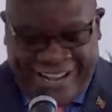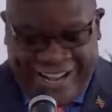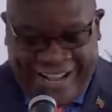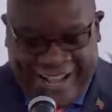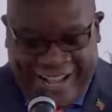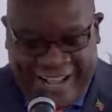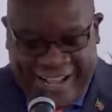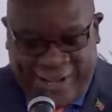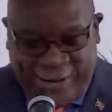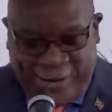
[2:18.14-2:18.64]

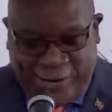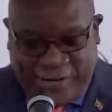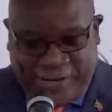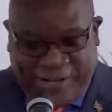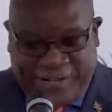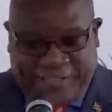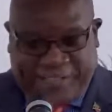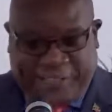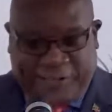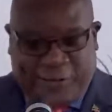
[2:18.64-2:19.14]
I
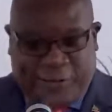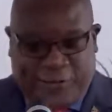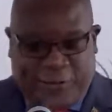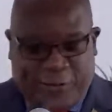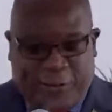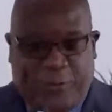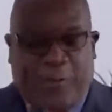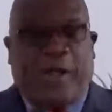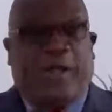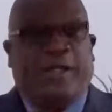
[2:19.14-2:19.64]
also
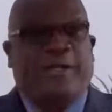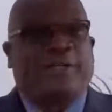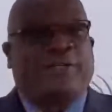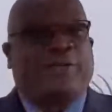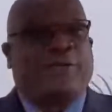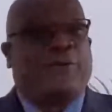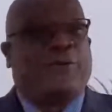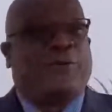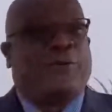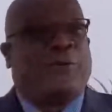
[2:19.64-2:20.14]
want
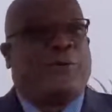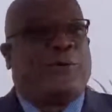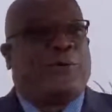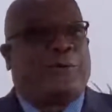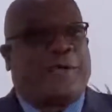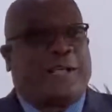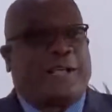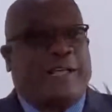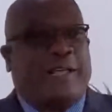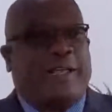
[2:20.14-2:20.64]
to
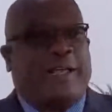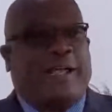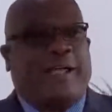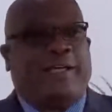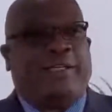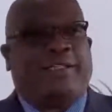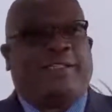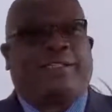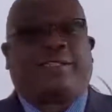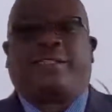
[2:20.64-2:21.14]

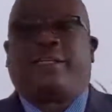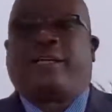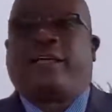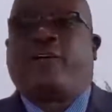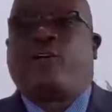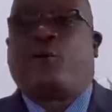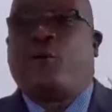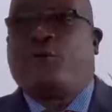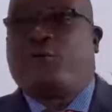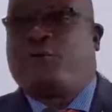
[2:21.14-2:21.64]
recognize a
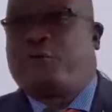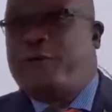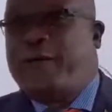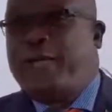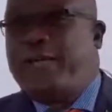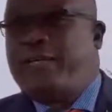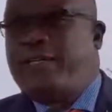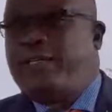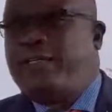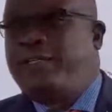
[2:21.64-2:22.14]
good
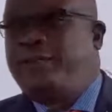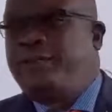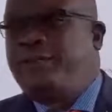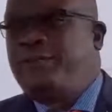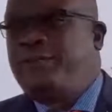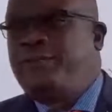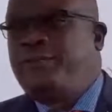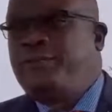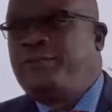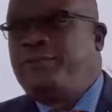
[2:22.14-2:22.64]
friend
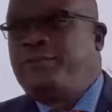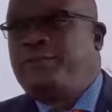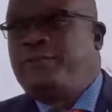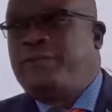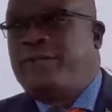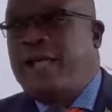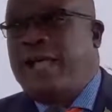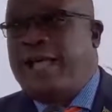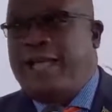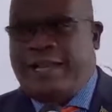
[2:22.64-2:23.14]

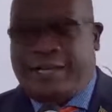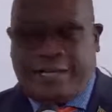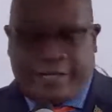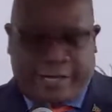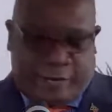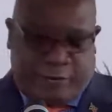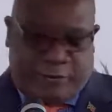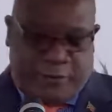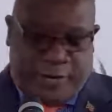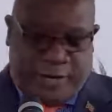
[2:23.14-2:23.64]
and
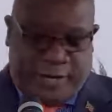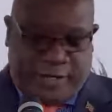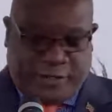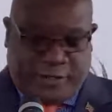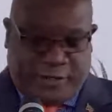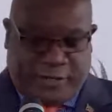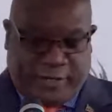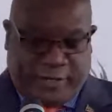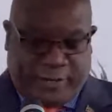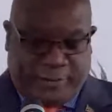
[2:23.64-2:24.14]
a
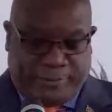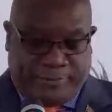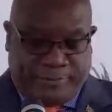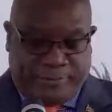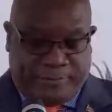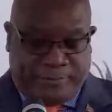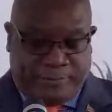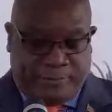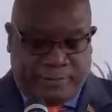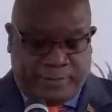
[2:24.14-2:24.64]
villager
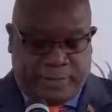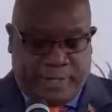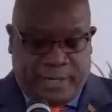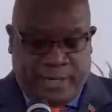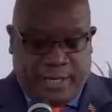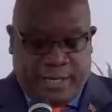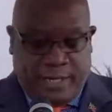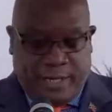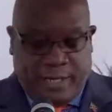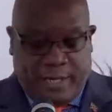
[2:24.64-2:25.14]

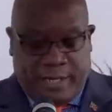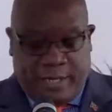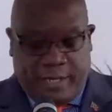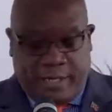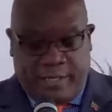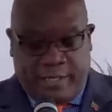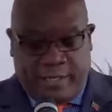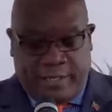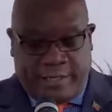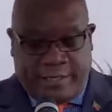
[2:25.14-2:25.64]

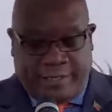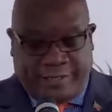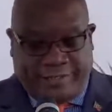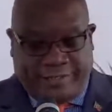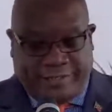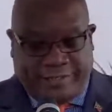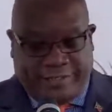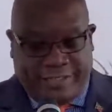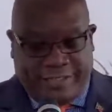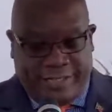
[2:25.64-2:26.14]
in
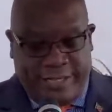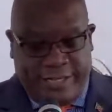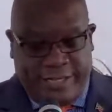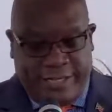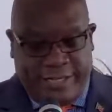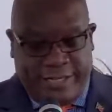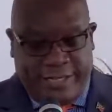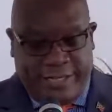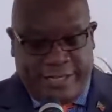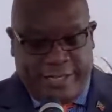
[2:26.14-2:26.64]

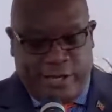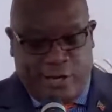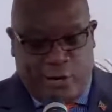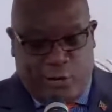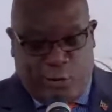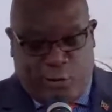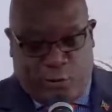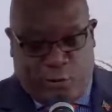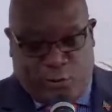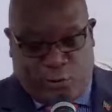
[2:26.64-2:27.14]

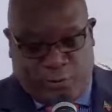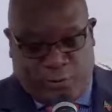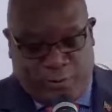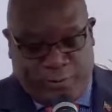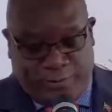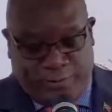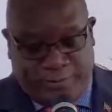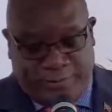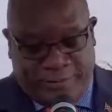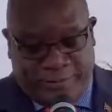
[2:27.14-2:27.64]
CEO,
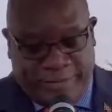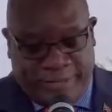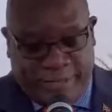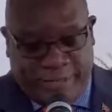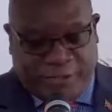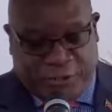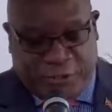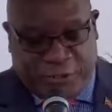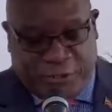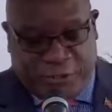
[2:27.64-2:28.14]

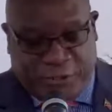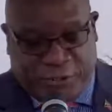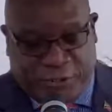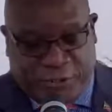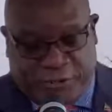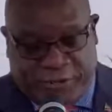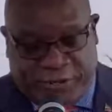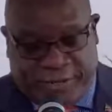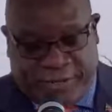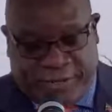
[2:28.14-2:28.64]
Pastor
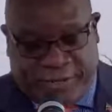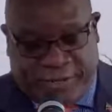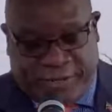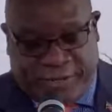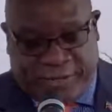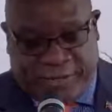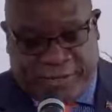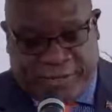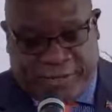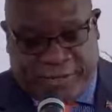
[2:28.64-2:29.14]

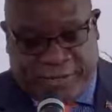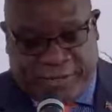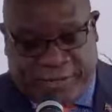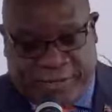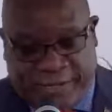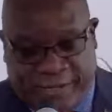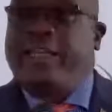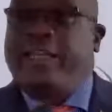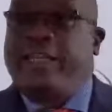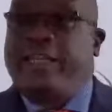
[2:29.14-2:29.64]

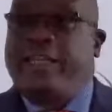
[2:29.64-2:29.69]
Leader,